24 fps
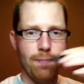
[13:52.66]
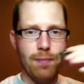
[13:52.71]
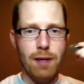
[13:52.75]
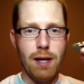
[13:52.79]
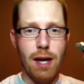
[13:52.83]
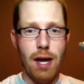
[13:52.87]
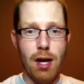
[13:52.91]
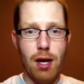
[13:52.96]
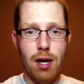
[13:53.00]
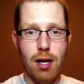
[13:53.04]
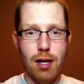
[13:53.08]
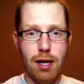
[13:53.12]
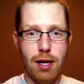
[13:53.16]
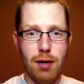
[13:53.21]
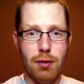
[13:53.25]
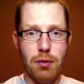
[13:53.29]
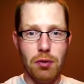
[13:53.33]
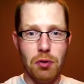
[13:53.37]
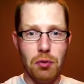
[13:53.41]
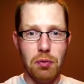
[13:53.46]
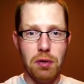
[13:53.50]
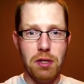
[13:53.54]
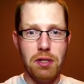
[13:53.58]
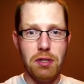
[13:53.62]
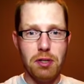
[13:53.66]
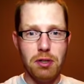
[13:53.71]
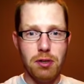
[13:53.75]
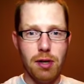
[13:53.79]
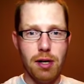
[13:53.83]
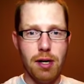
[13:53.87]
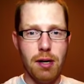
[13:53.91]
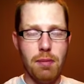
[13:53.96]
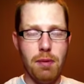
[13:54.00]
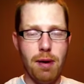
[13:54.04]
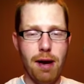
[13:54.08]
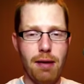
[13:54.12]
Okay, you can hear where the reeds are
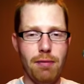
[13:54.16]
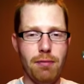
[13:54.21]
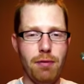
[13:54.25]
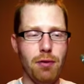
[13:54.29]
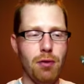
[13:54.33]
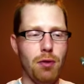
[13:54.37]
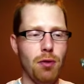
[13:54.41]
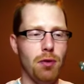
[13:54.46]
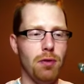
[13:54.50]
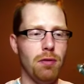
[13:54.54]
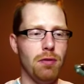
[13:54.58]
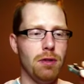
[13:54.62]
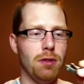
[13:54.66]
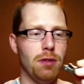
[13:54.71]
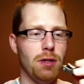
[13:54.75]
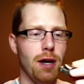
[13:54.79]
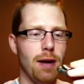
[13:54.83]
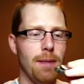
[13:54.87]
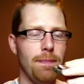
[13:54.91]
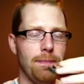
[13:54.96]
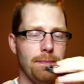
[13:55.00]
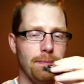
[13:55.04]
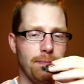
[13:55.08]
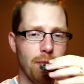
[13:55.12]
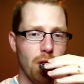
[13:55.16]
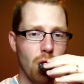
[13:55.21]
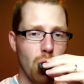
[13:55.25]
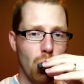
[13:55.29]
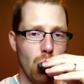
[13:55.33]
trying to pop for the overdrop.